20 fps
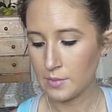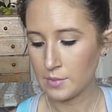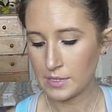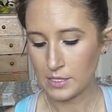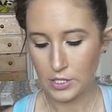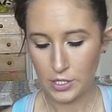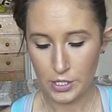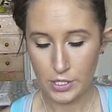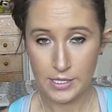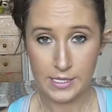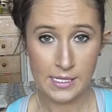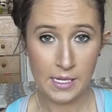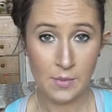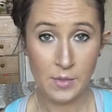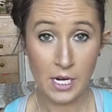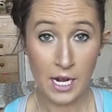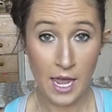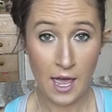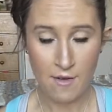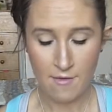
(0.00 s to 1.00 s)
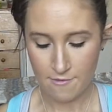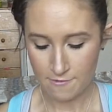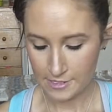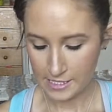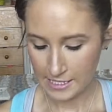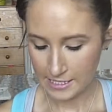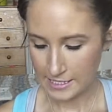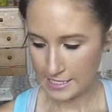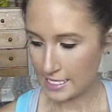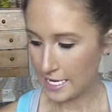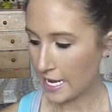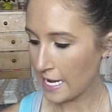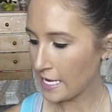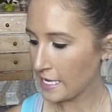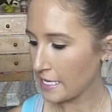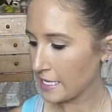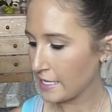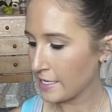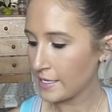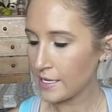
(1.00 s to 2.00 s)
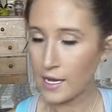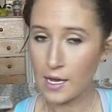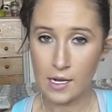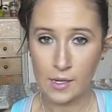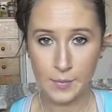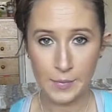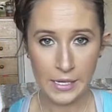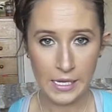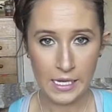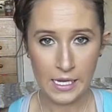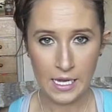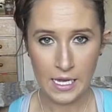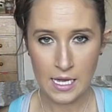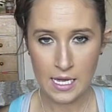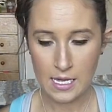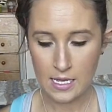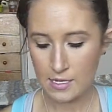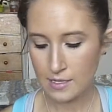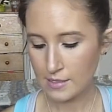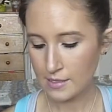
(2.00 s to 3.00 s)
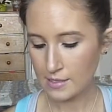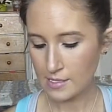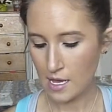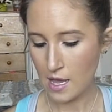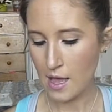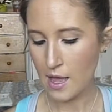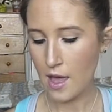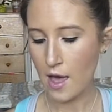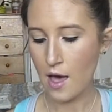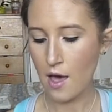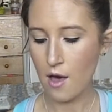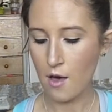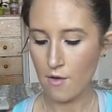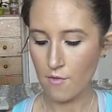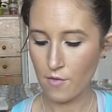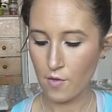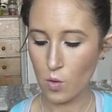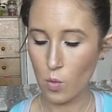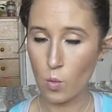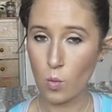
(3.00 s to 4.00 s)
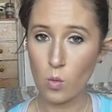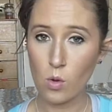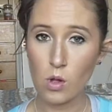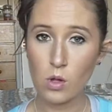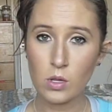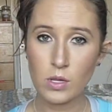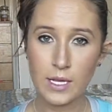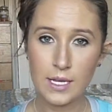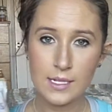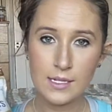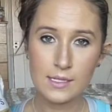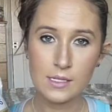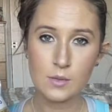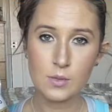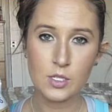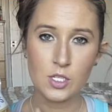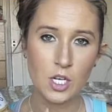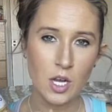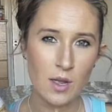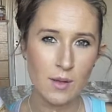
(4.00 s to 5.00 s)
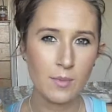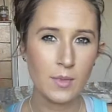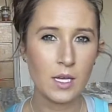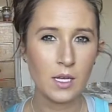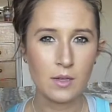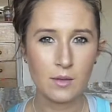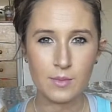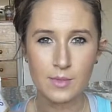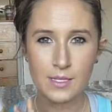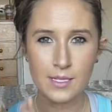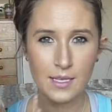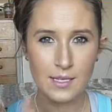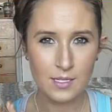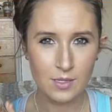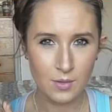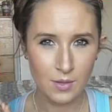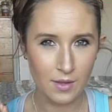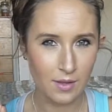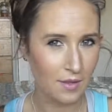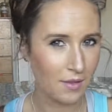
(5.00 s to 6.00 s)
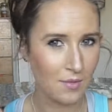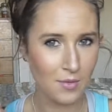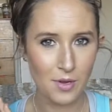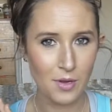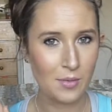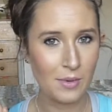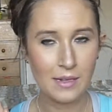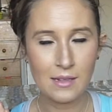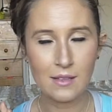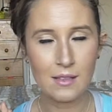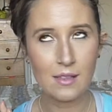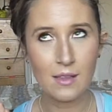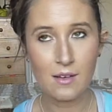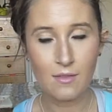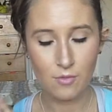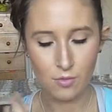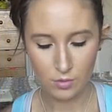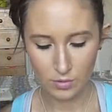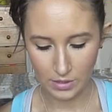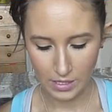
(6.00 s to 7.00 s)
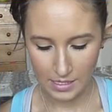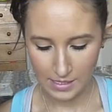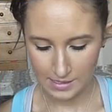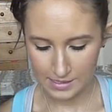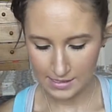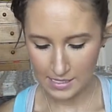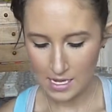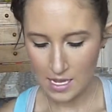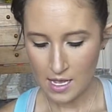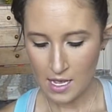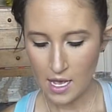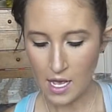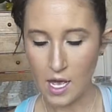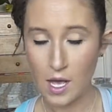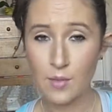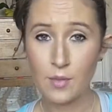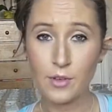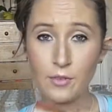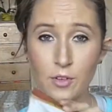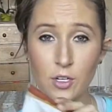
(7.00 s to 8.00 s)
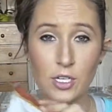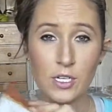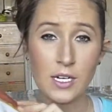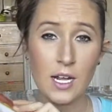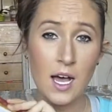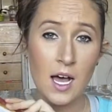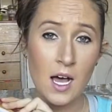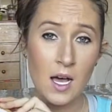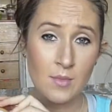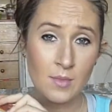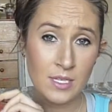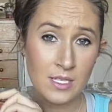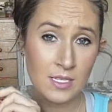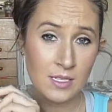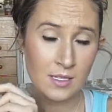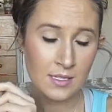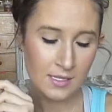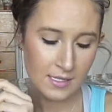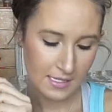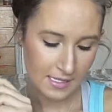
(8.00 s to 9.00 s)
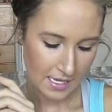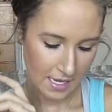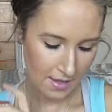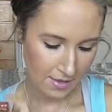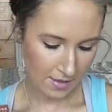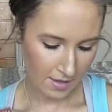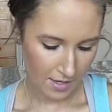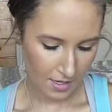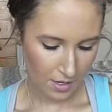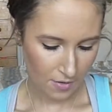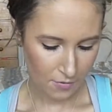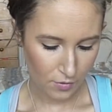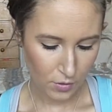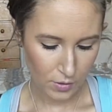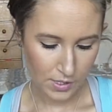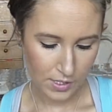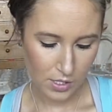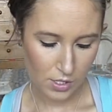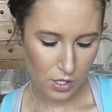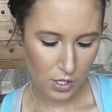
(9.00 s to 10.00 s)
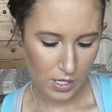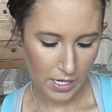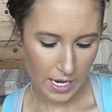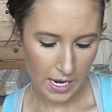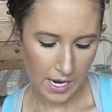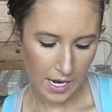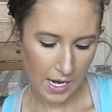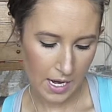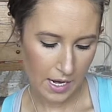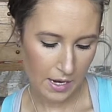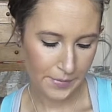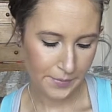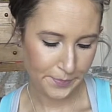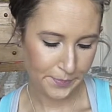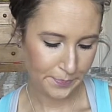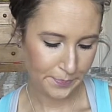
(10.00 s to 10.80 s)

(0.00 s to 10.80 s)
So some that I have today here are pecans. I have walnuts, which I'm obsessed with at the moment. Love walnuts. I've got almonds, and then I've also got a